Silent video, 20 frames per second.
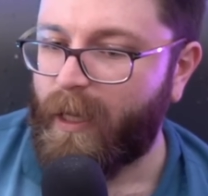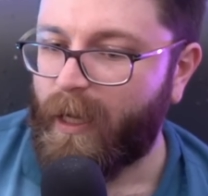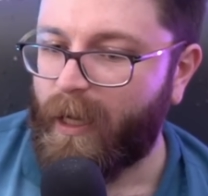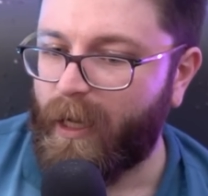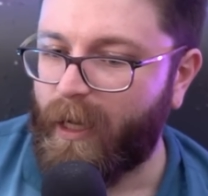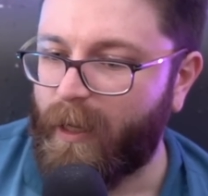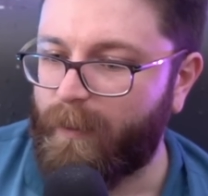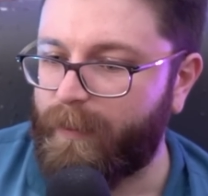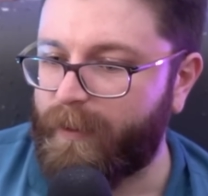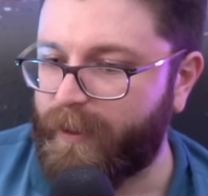
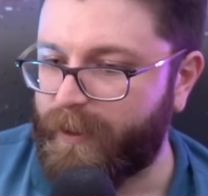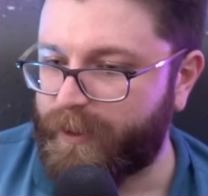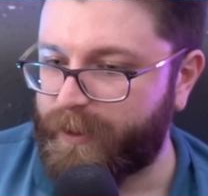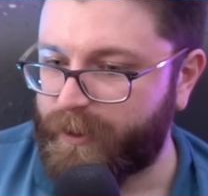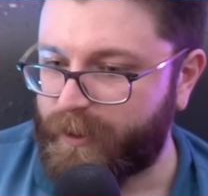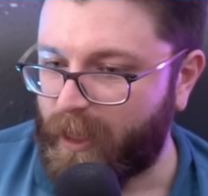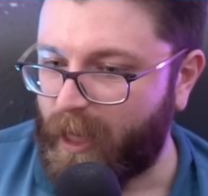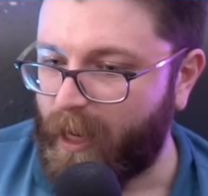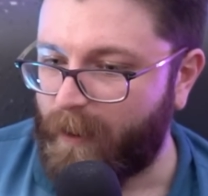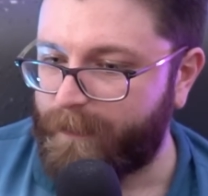But he
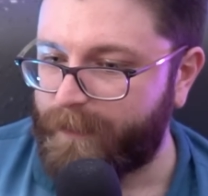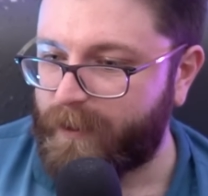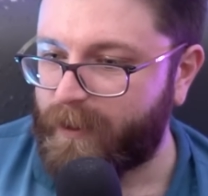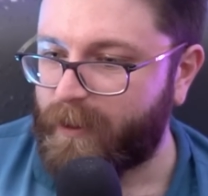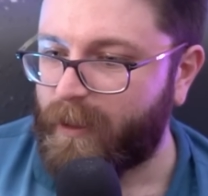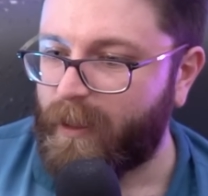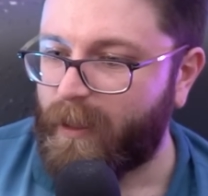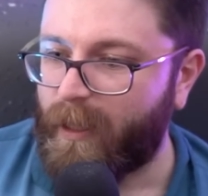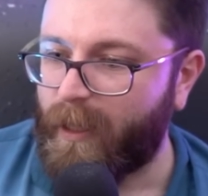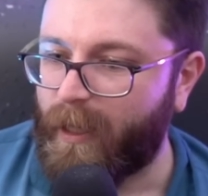stopped
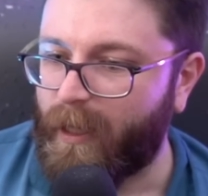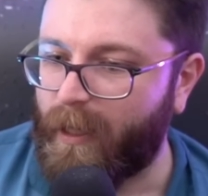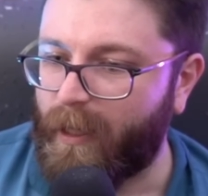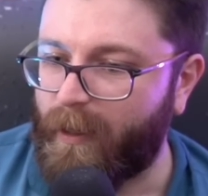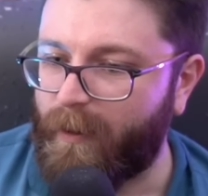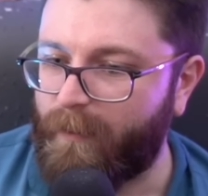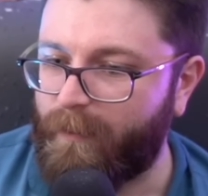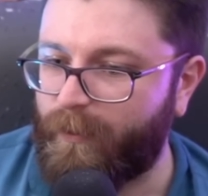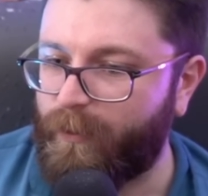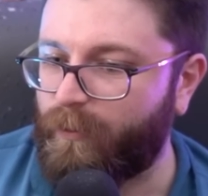
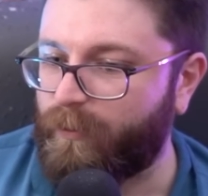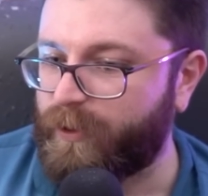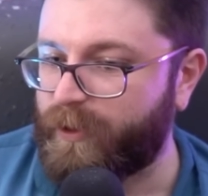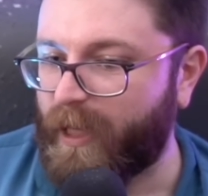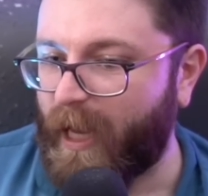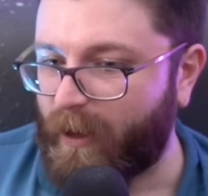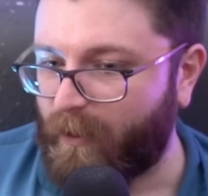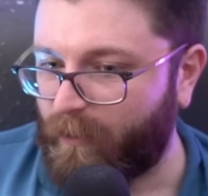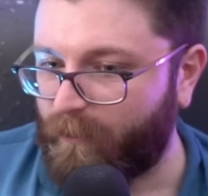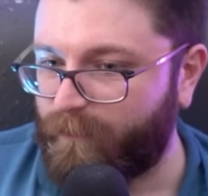through
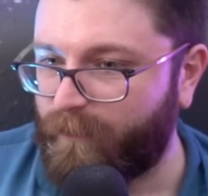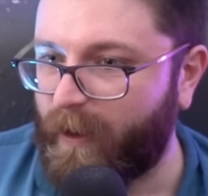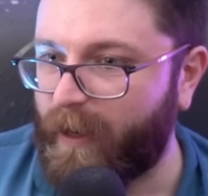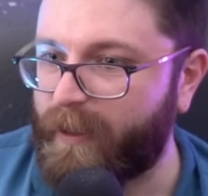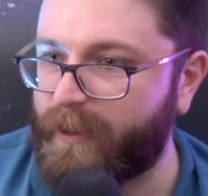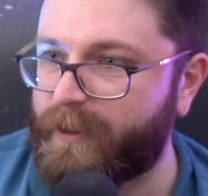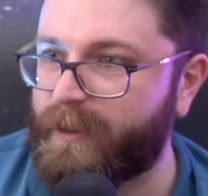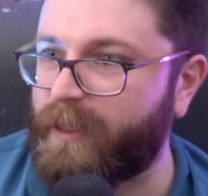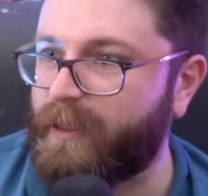sacrifice,